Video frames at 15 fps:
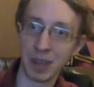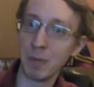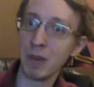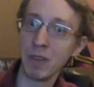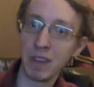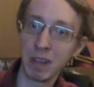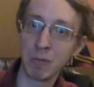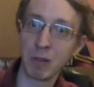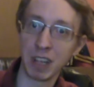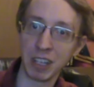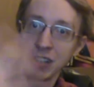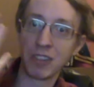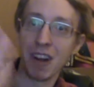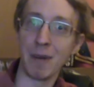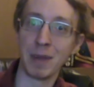The movie
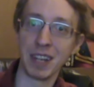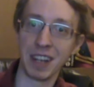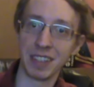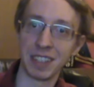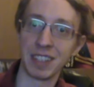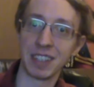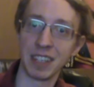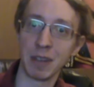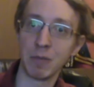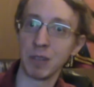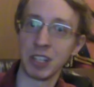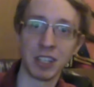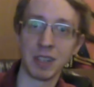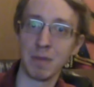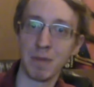really dramatizes it,
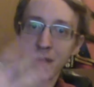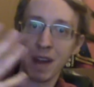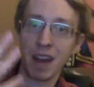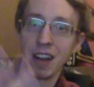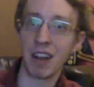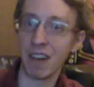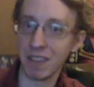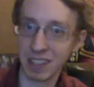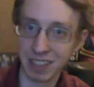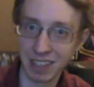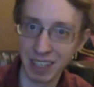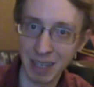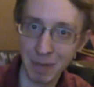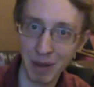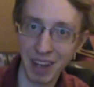which isn't bad,
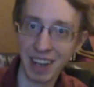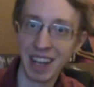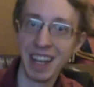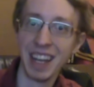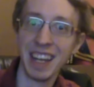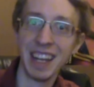obviously, but